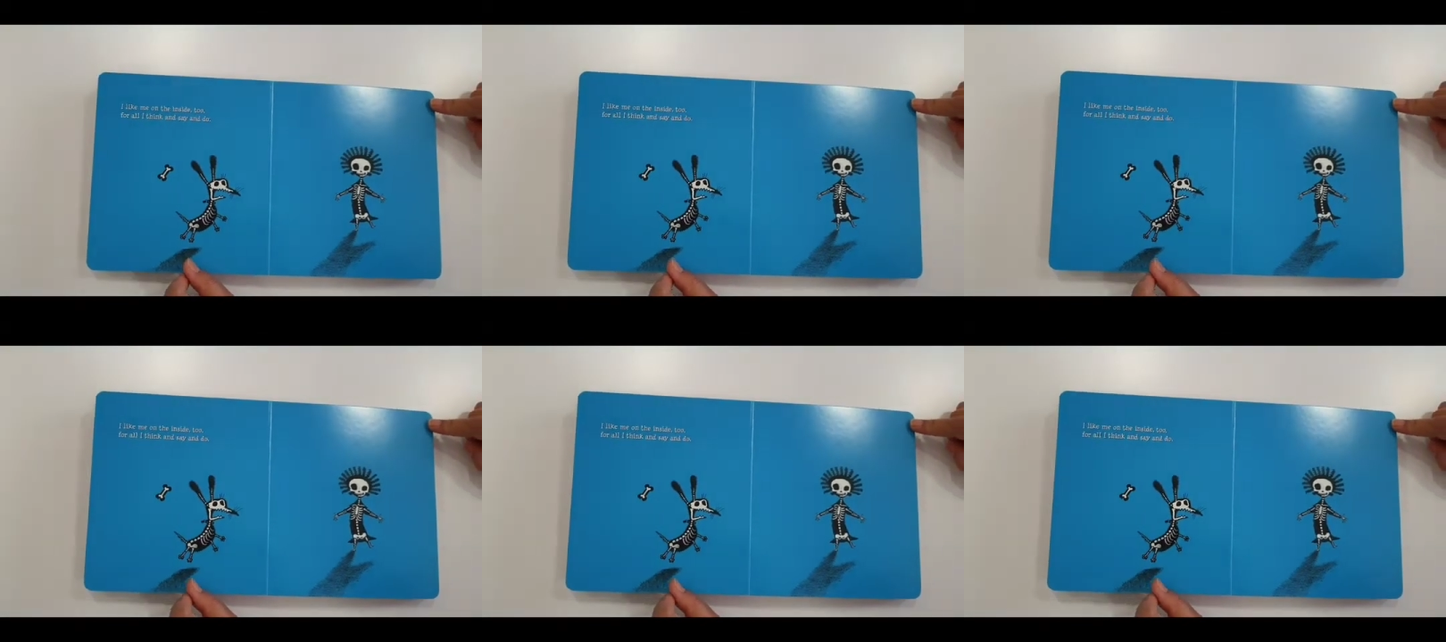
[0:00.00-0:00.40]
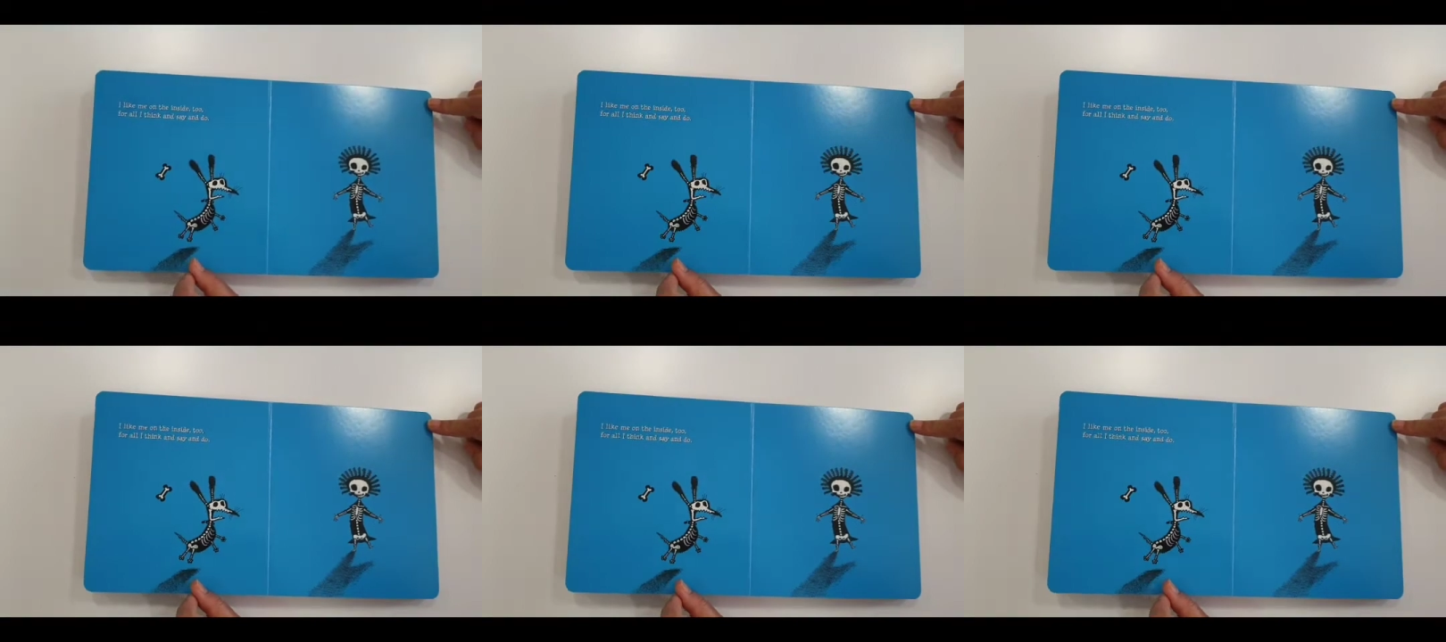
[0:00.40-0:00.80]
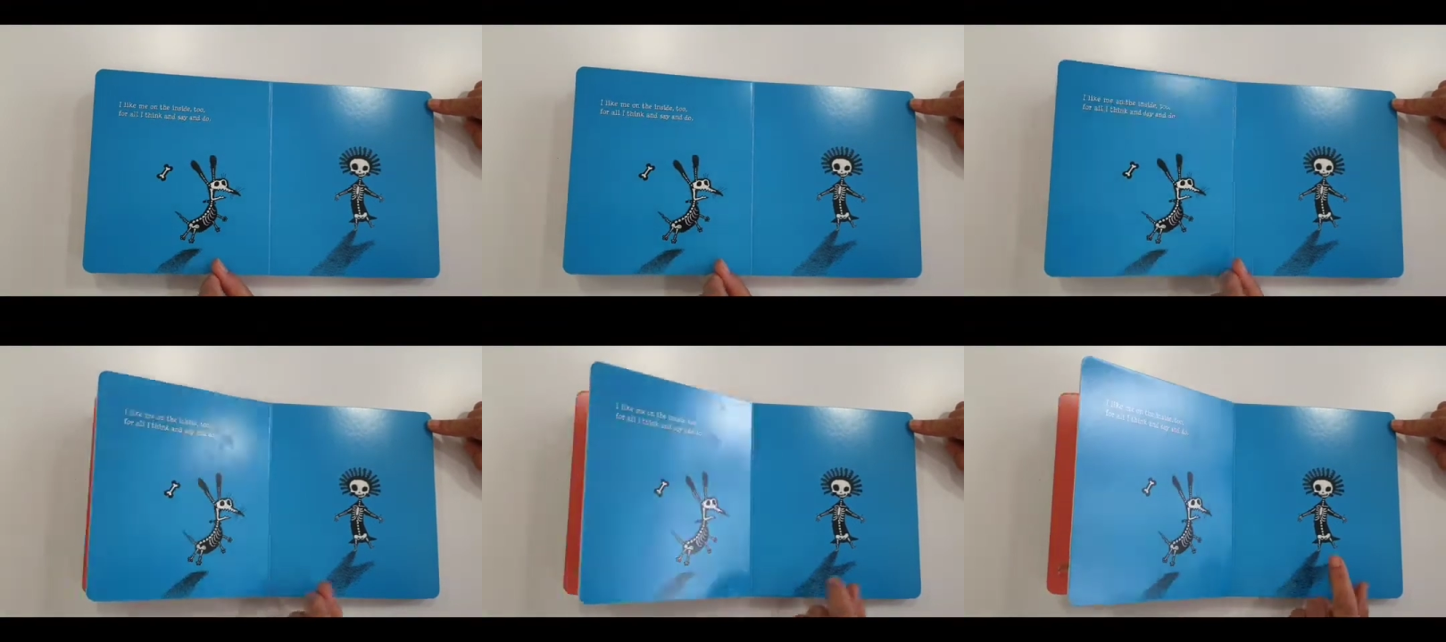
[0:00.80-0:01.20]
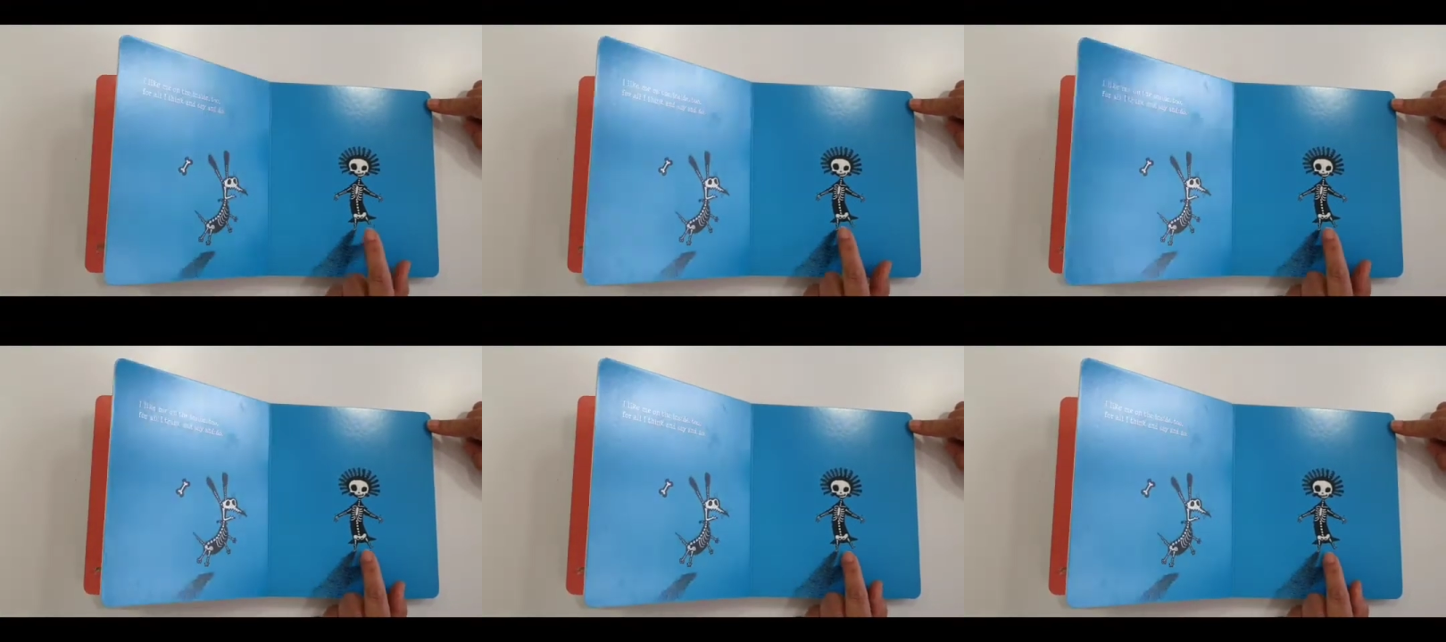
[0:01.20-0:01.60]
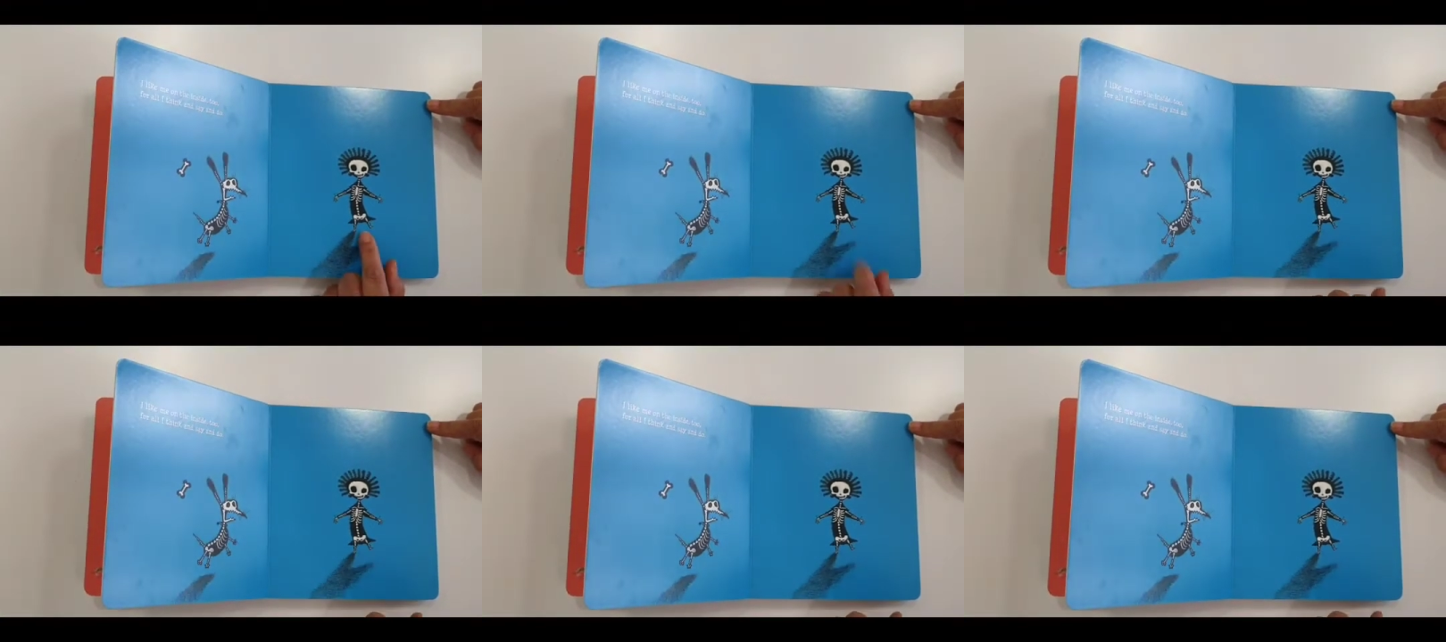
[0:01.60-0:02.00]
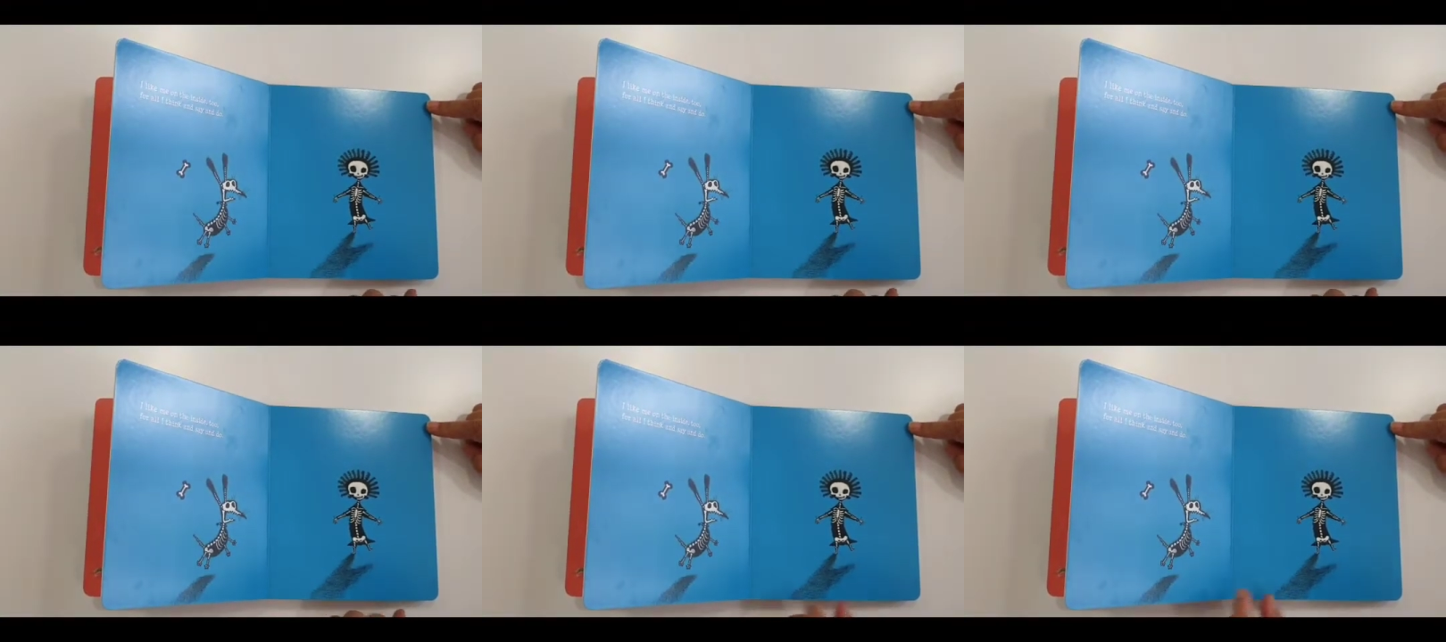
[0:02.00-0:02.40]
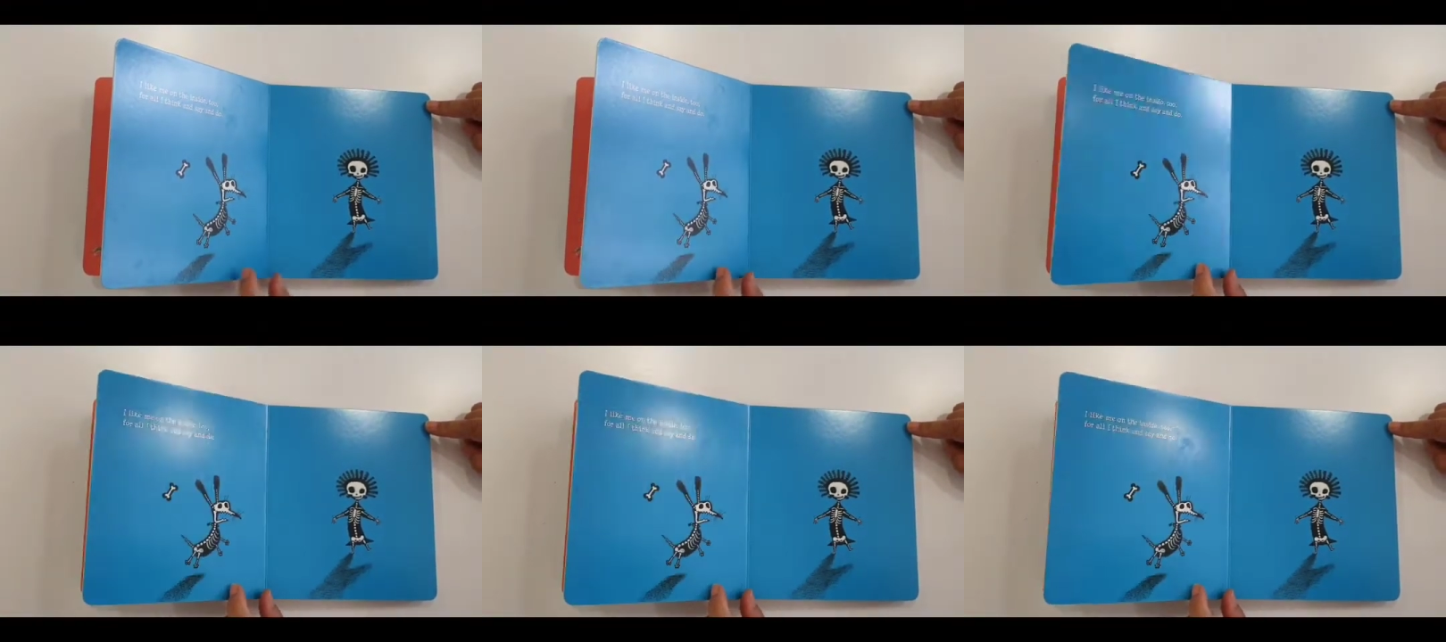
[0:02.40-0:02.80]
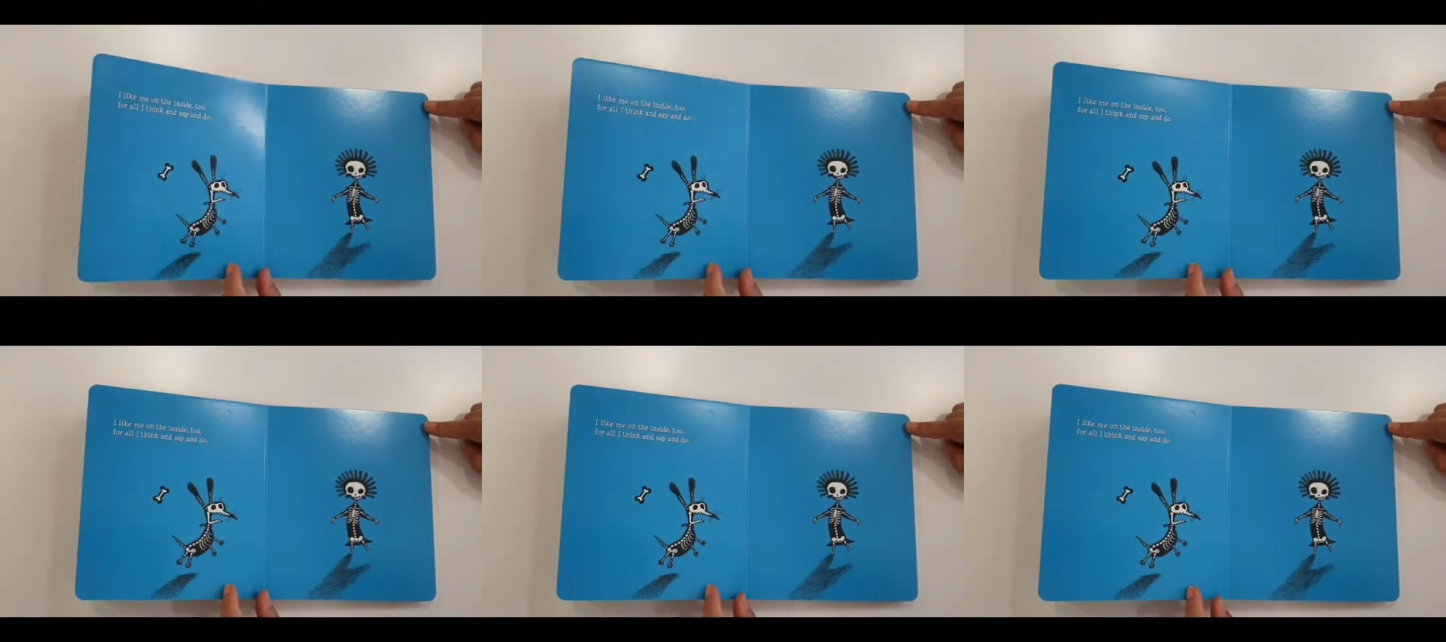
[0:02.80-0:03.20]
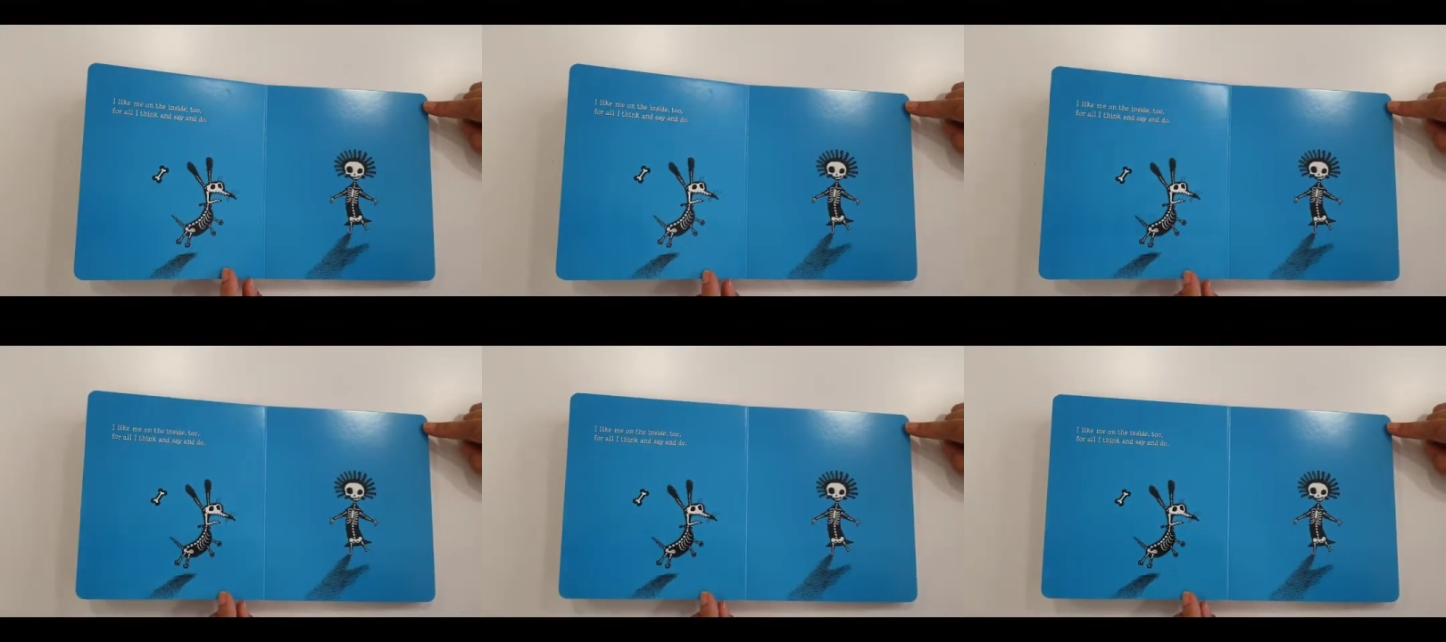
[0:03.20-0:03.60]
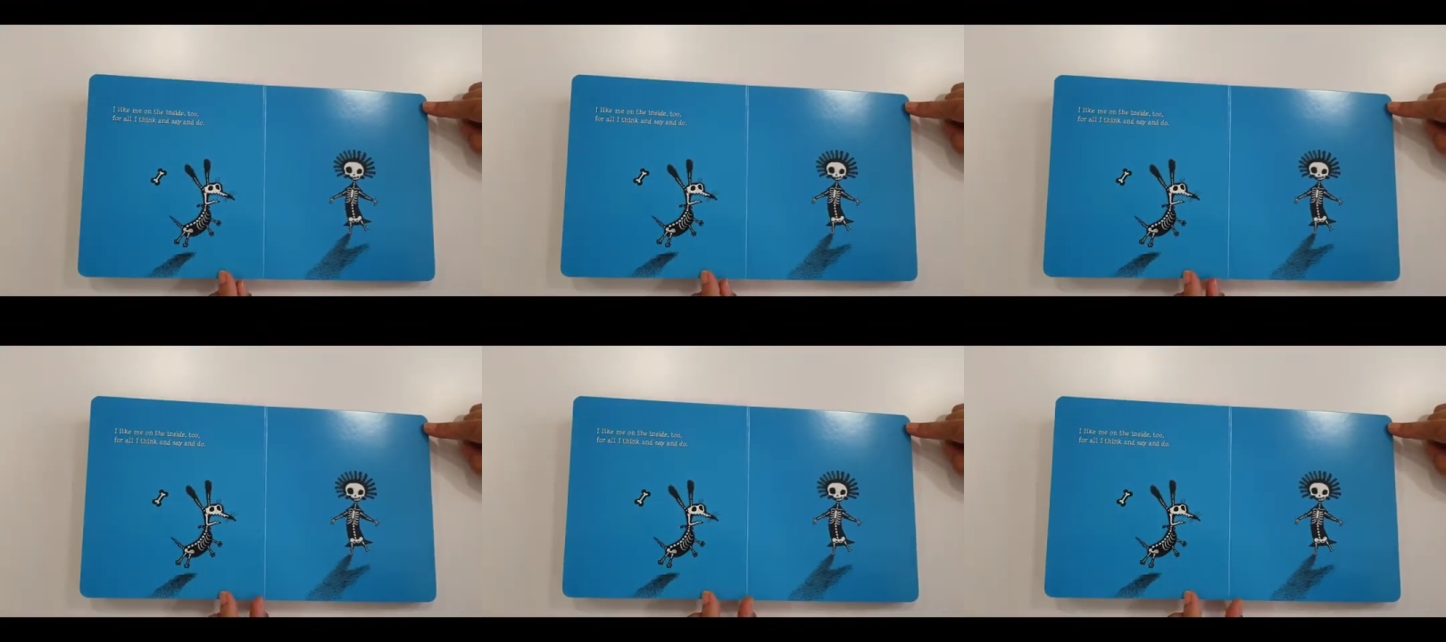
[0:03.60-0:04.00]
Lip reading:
Nobody's mouth can be seen.